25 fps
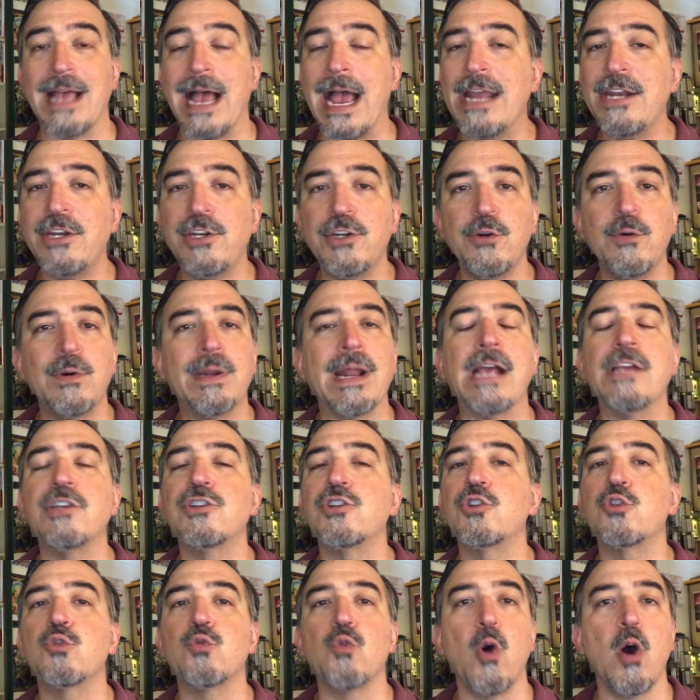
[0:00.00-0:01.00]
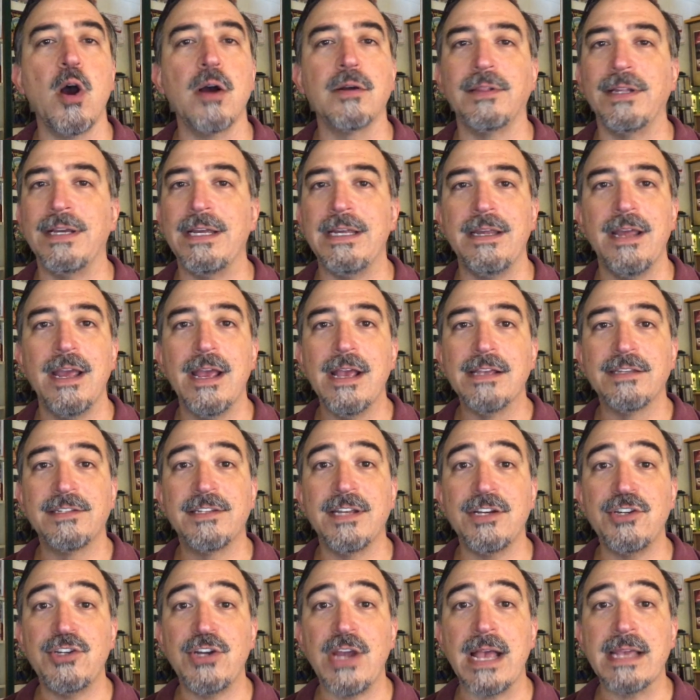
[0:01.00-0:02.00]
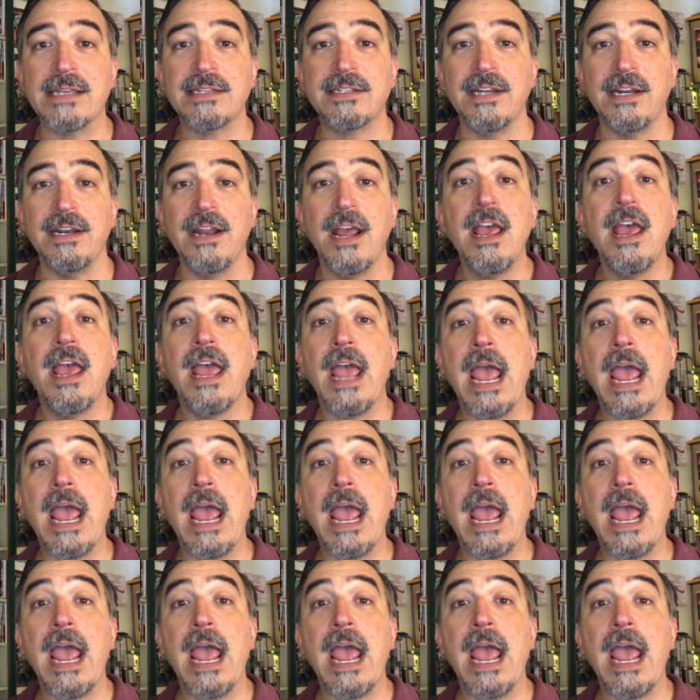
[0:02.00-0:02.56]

I do, and I strongly suggest it.